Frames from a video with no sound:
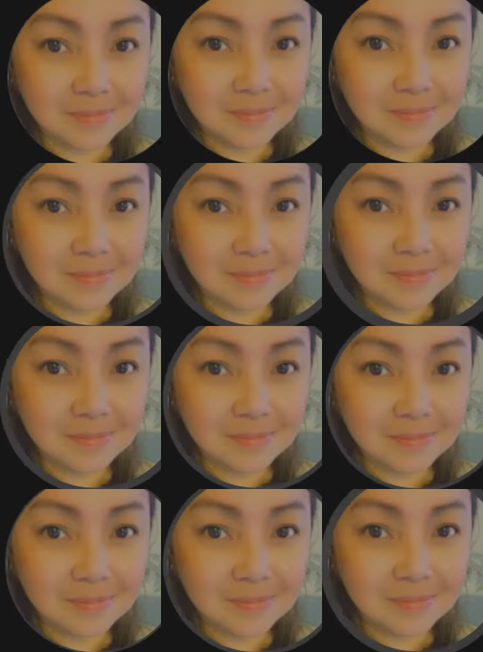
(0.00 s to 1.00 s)
Okay.
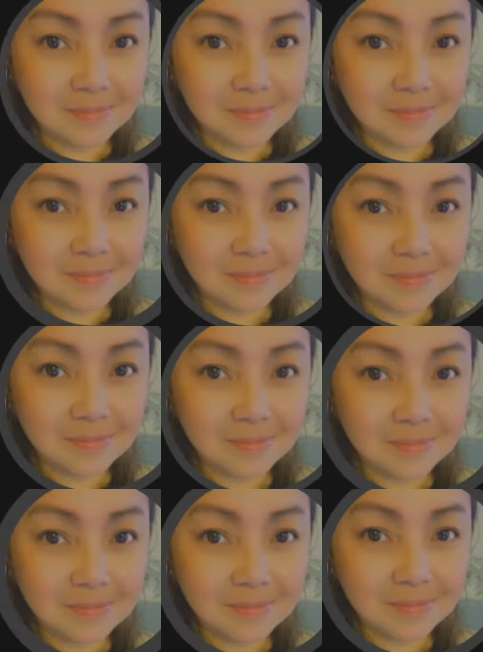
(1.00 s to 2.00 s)
Now, sorry, sorry.
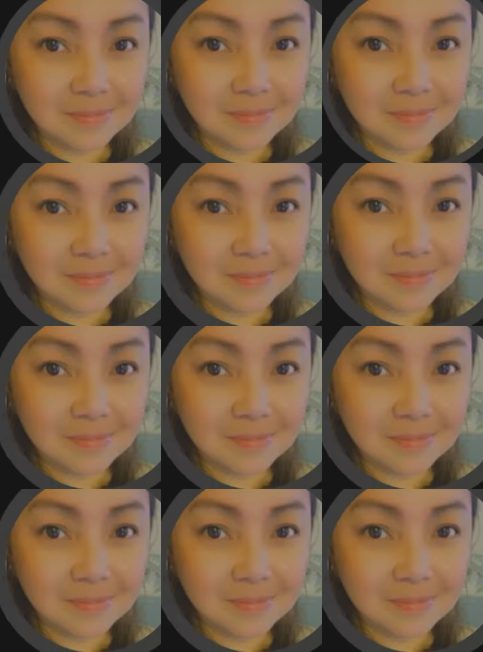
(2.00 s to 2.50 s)
Meron lang ang...